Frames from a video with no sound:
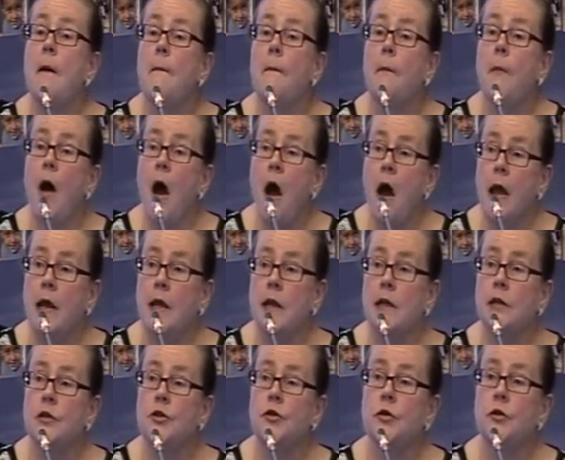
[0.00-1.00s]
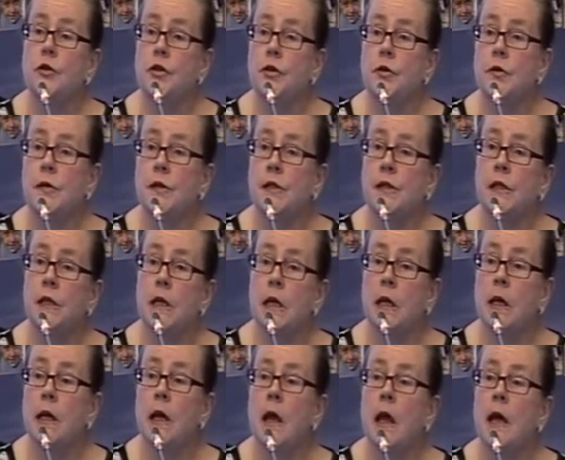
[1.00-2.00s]
by
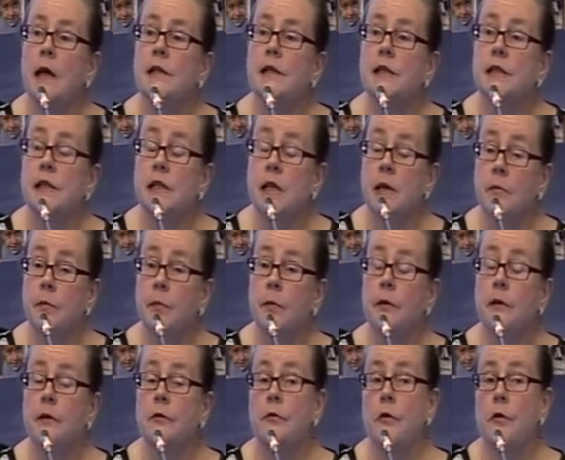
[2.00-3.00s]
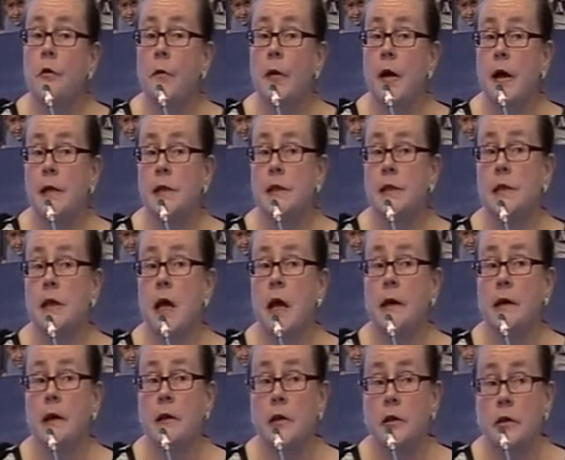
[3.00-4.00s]
introducing a simple, robust
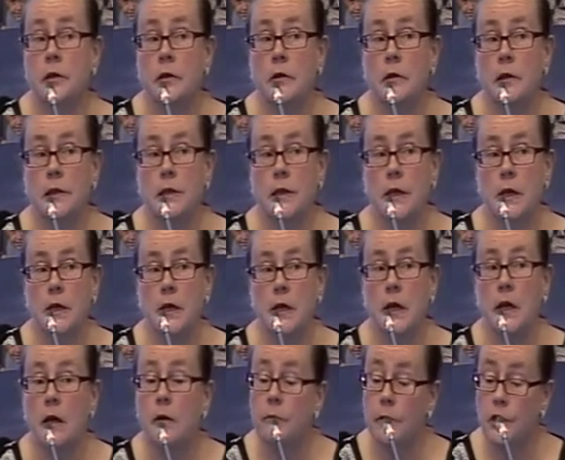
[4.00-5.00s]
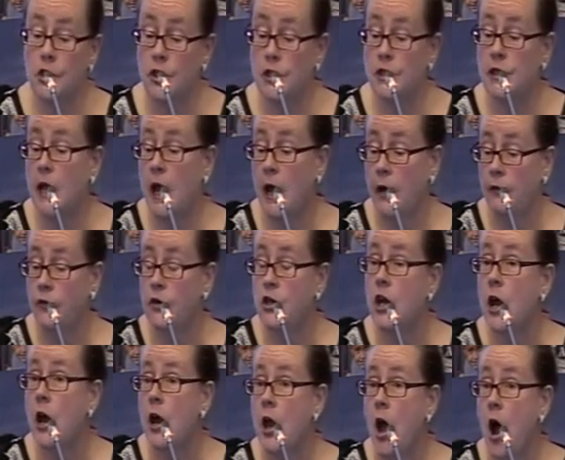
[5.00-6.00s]
analytical technique, which is the
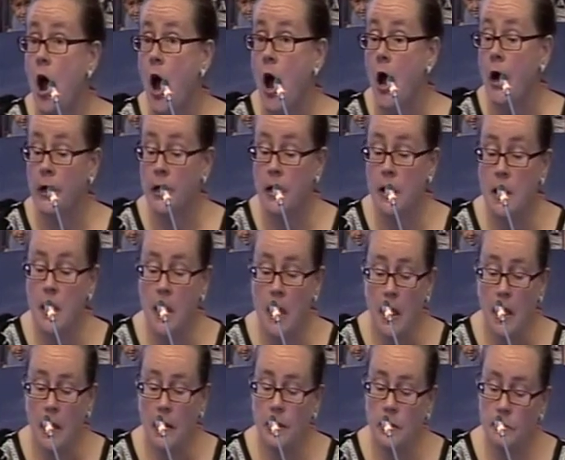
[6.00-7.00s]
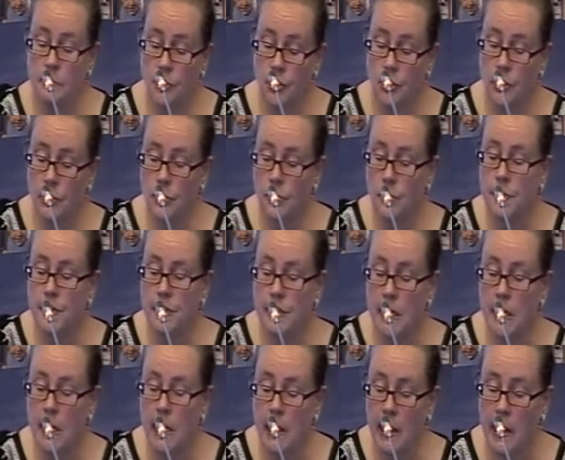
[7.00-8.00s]
FTIR. And the machine you
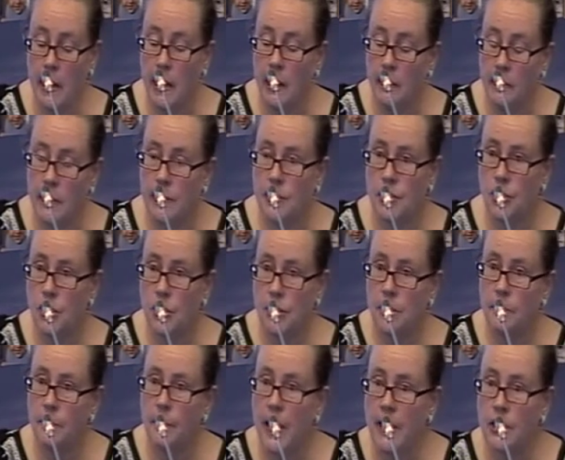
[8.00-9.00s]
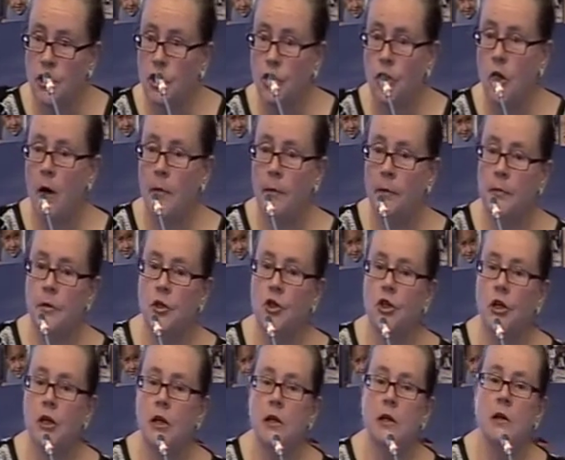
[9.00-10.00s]
see here, it's just a benchtop
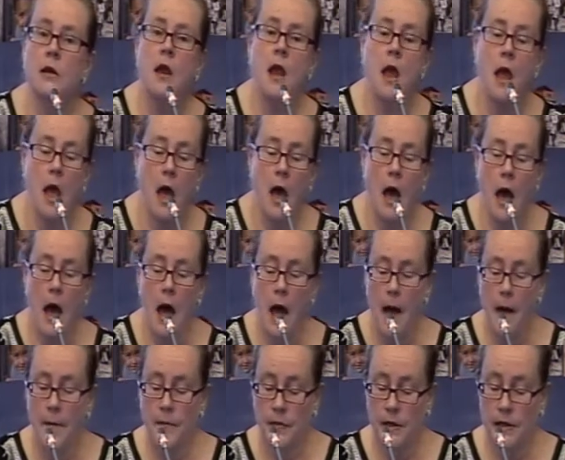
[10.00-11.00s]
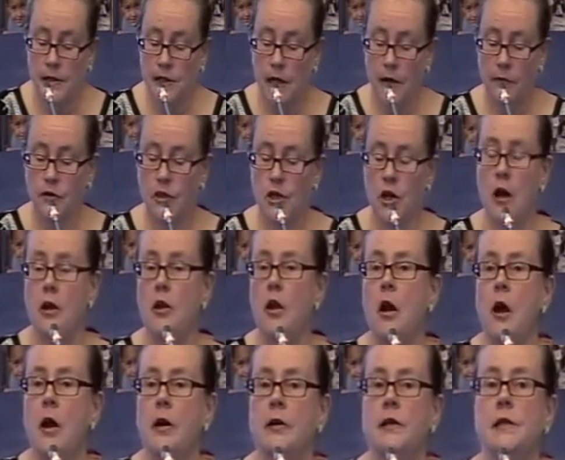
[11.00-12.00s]
machine. This
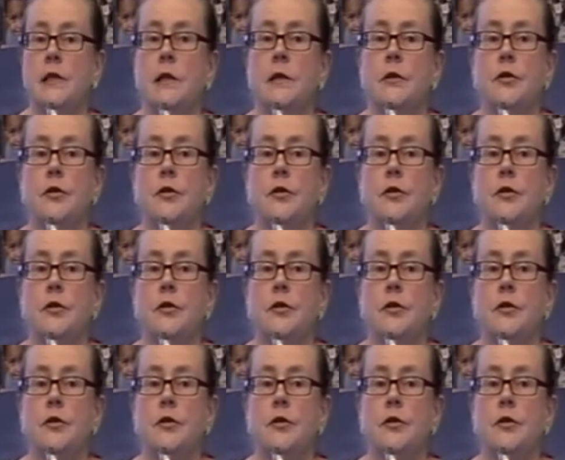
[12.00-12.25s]
FTIR is